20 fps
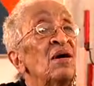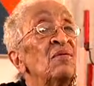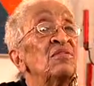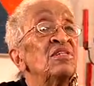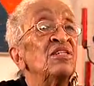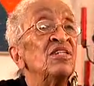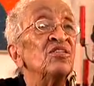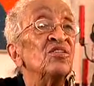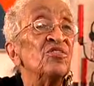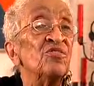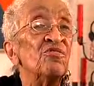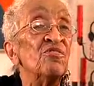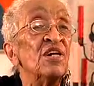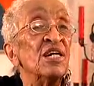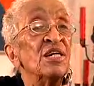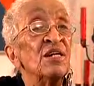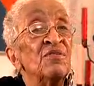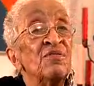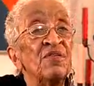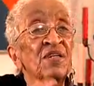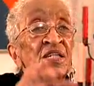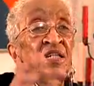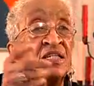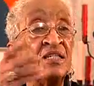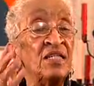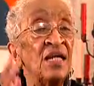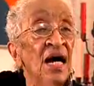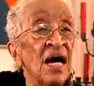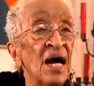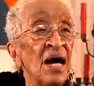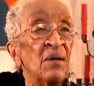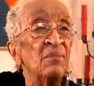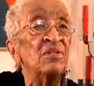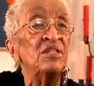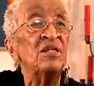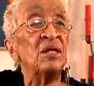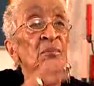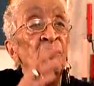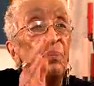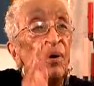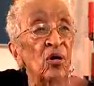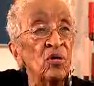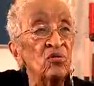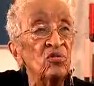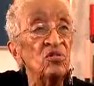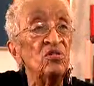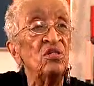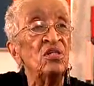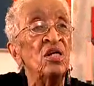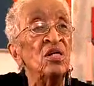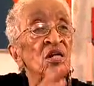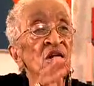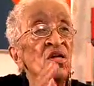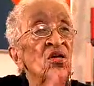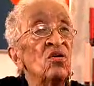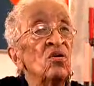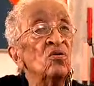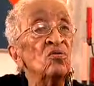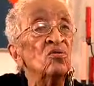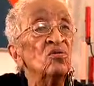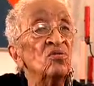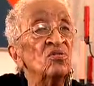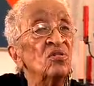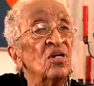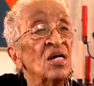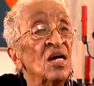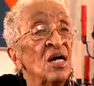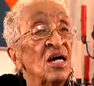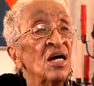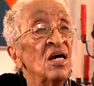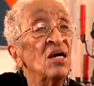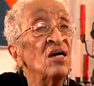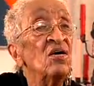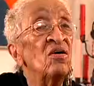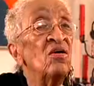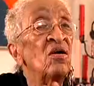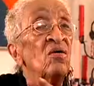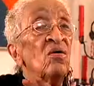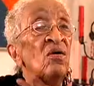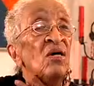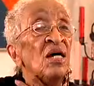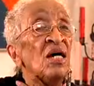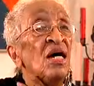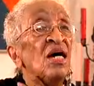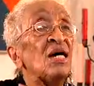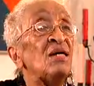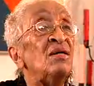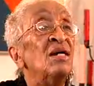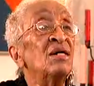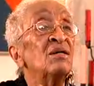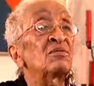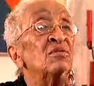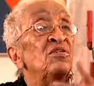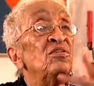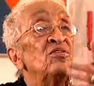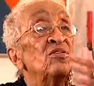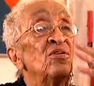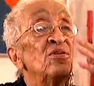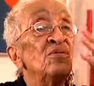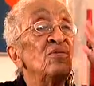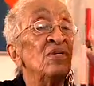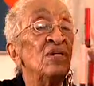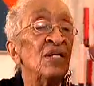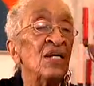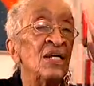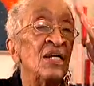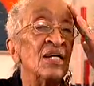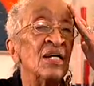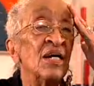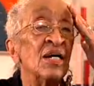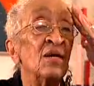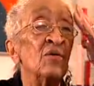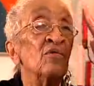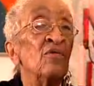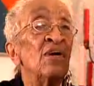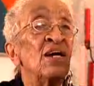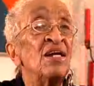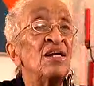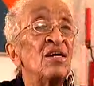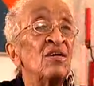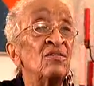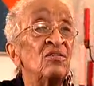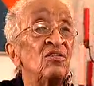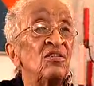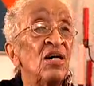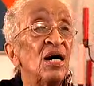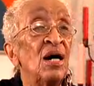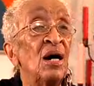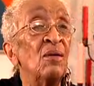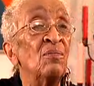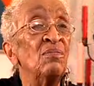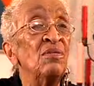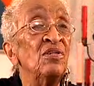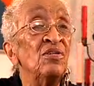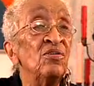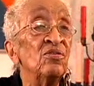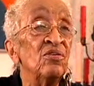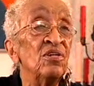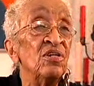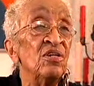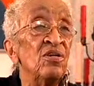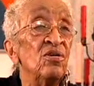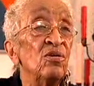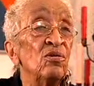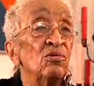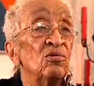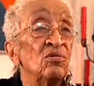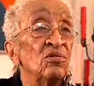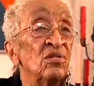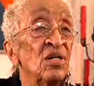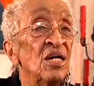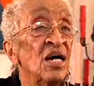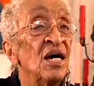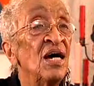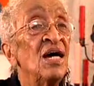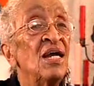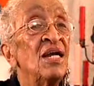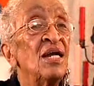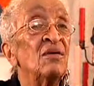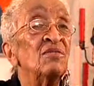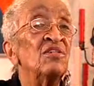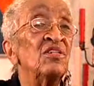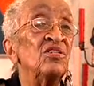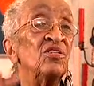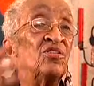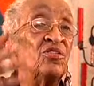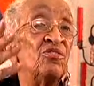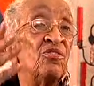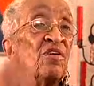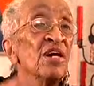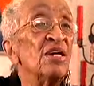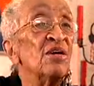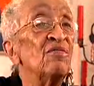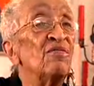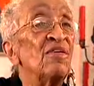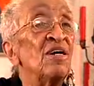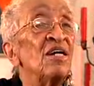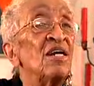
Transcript: time I was a stringer for the Times, the Post, and News. You know, and then I got a radio job doing news, and I was a stringer for